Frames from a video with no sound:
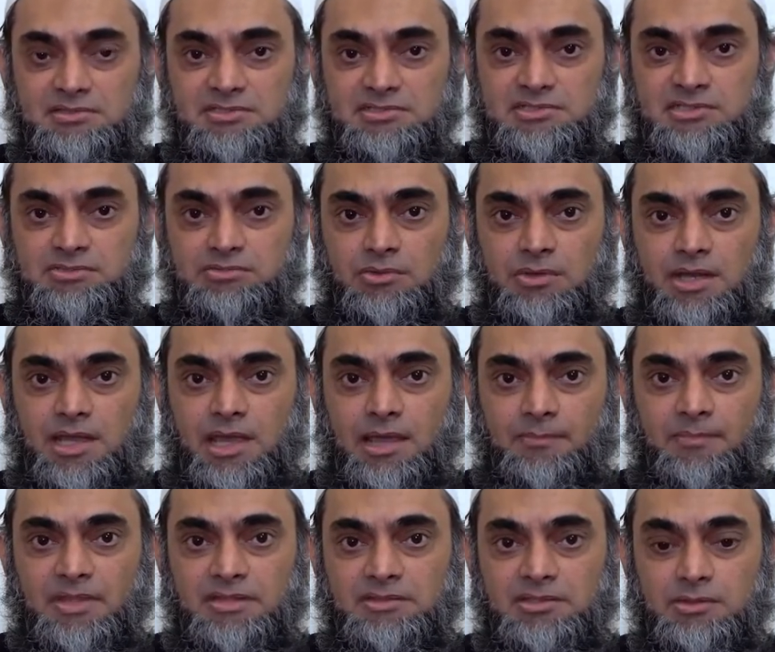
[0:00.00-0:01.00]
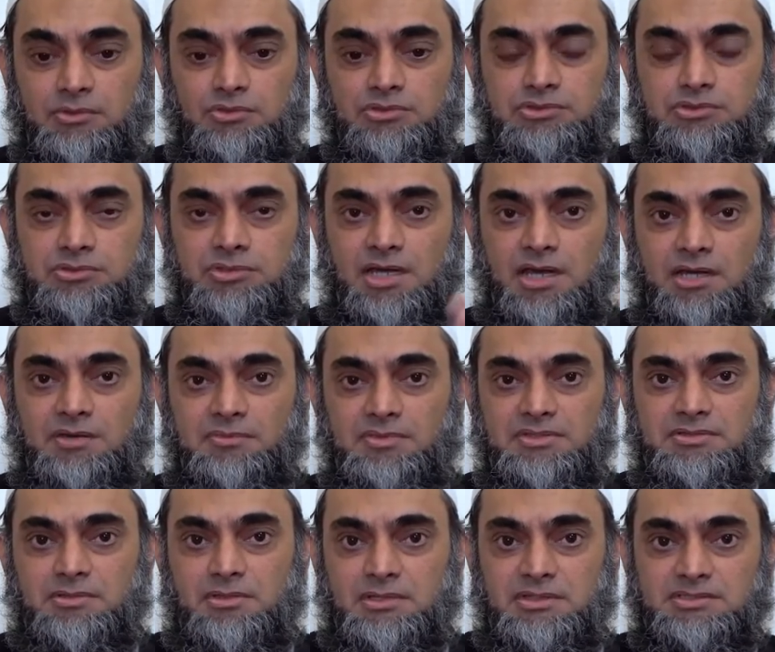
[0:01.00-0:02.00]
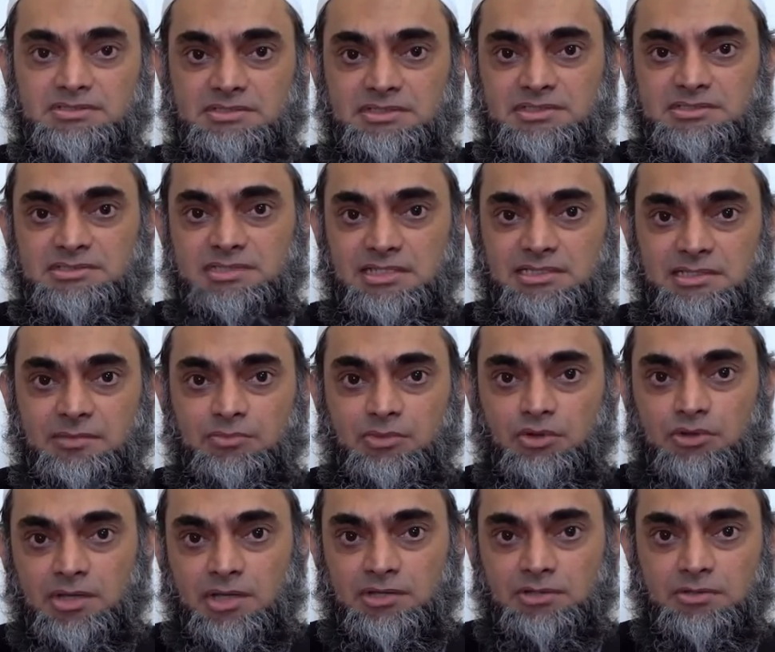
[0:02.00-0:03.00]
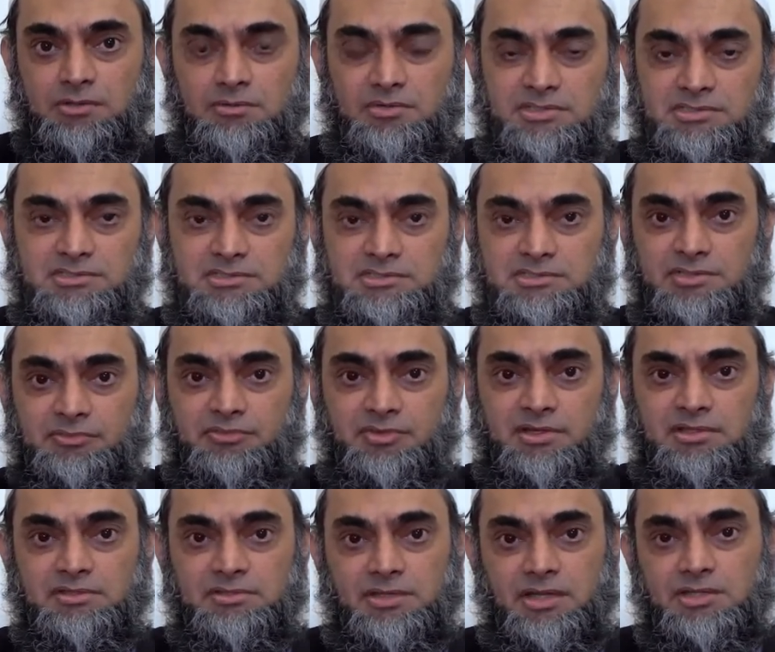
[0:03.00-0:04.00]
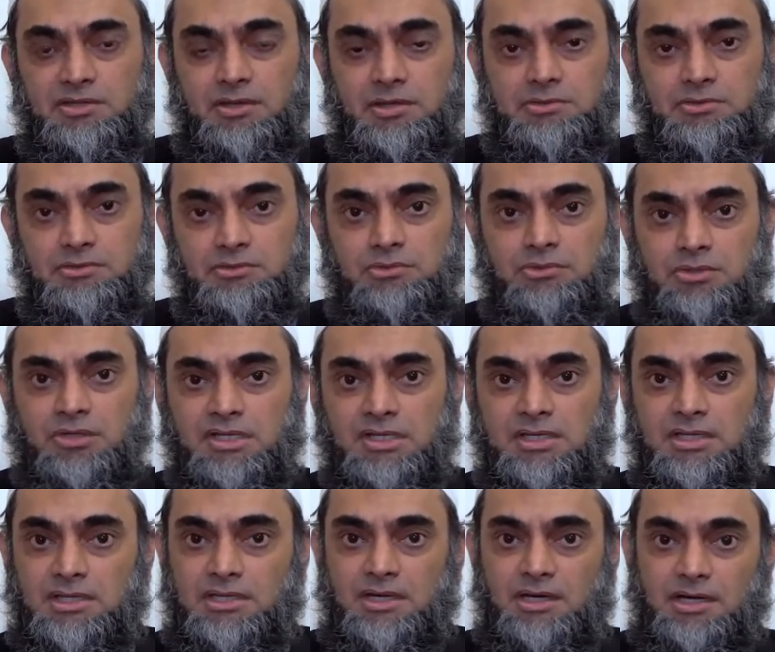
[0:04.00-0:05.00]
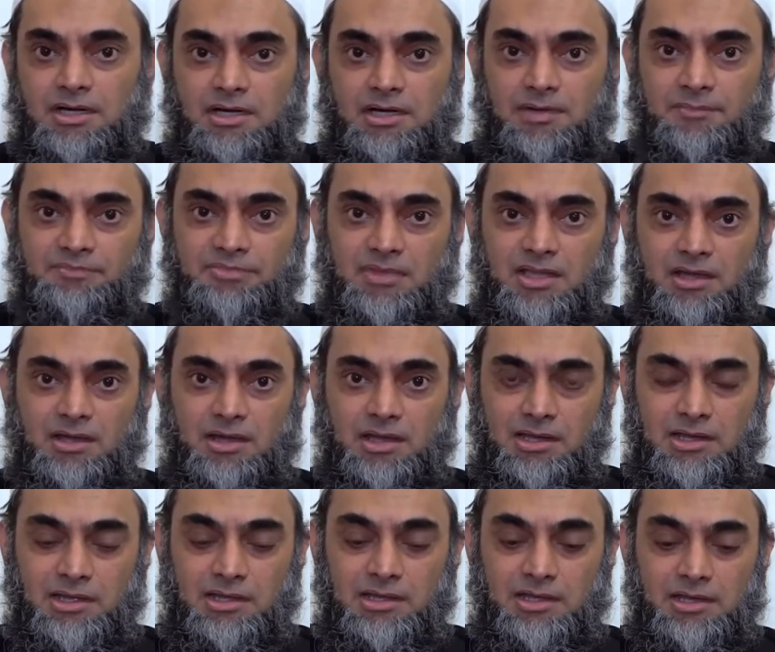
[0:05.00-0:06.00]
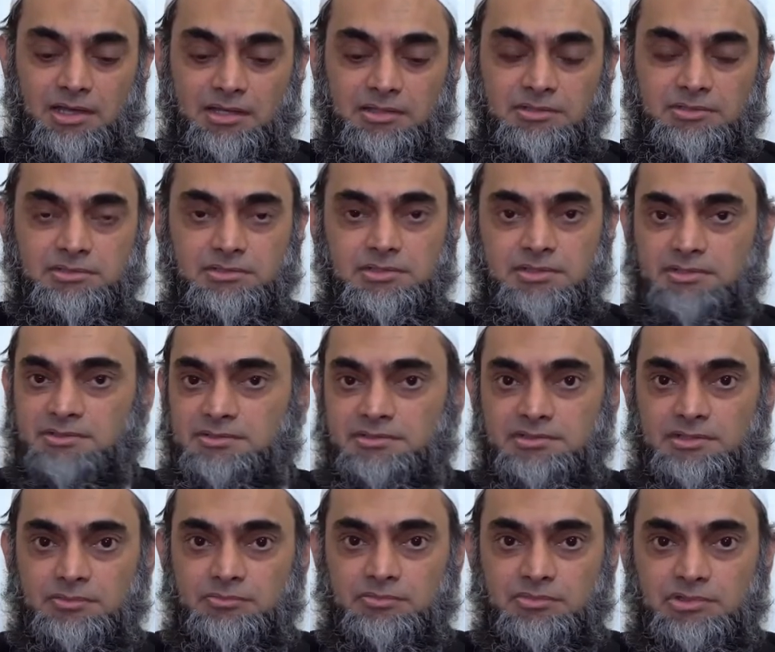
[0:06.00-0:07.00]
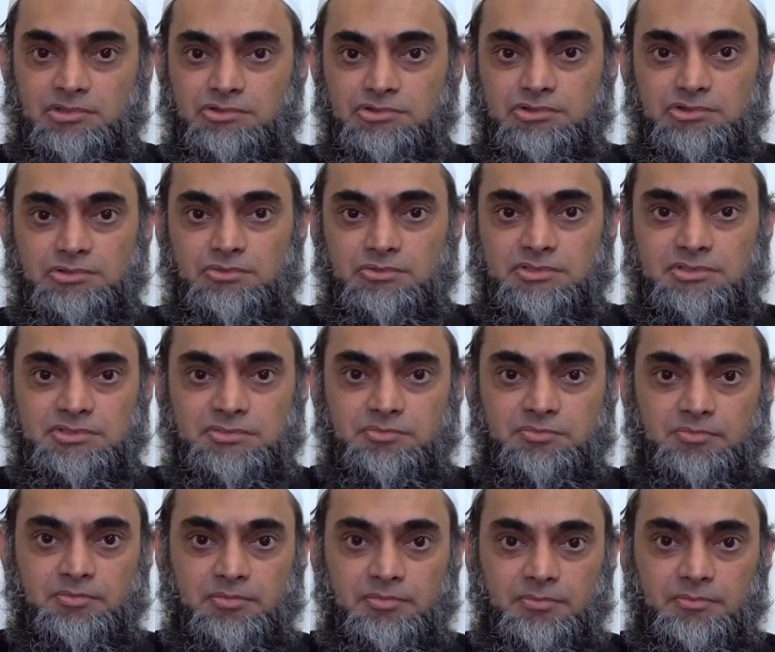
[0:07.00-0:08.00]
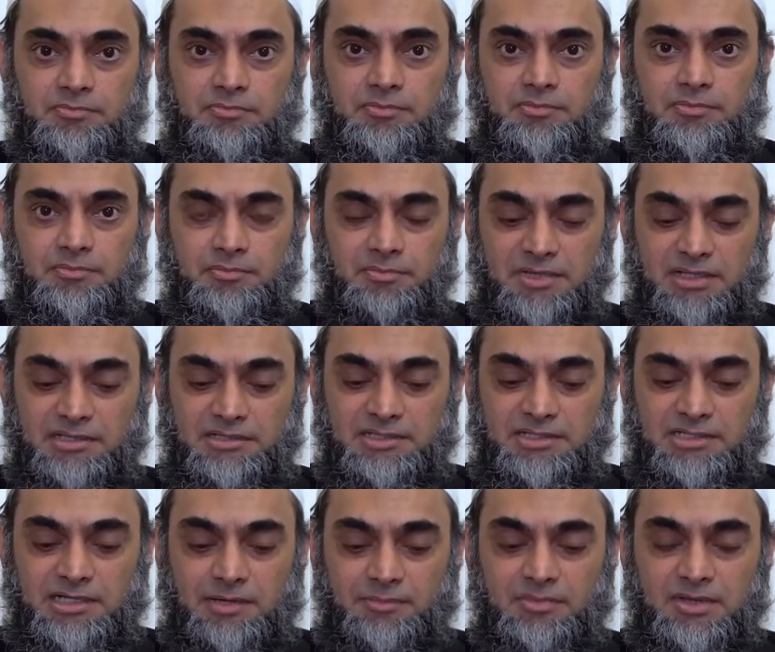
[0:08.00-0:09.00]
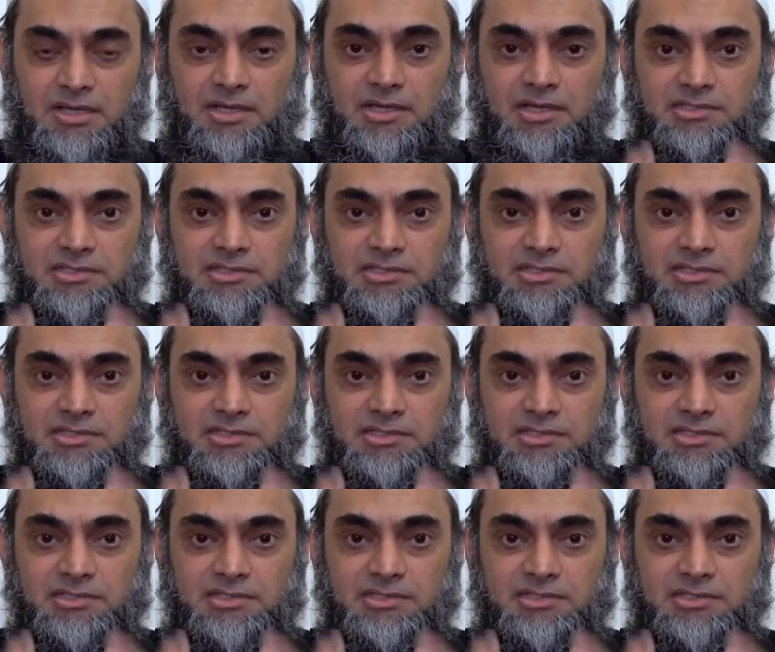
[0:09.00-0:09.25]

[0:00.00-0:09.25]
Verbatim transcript: this is what happened, they goes to the Hanafi scholars, they tell them okay, your relationship finished, now you have to do uh, halala, and did some new stories building up.